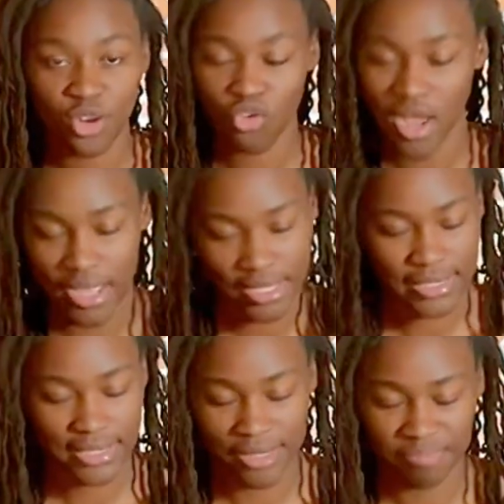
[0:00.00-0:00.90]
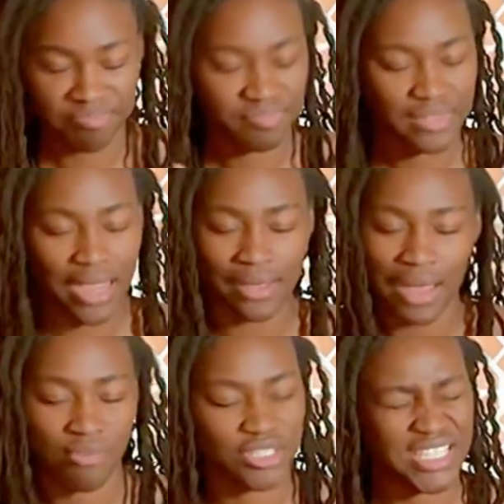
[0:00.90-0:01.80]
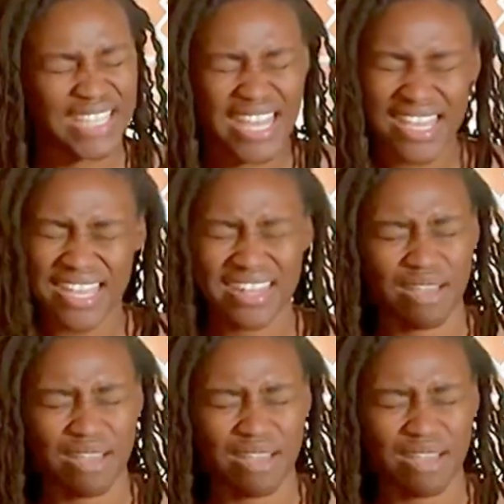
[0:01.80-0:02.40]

crying some. I was thinking,